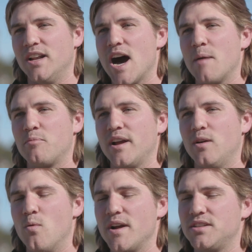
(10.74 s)
and
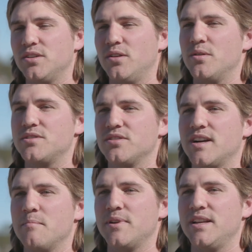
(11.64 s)
operate White Stone Oyster
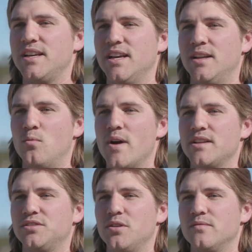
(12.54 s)
Company in
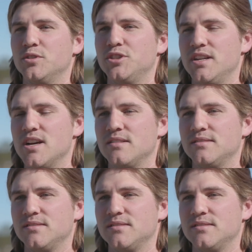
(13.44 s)
White Stone, Virginia.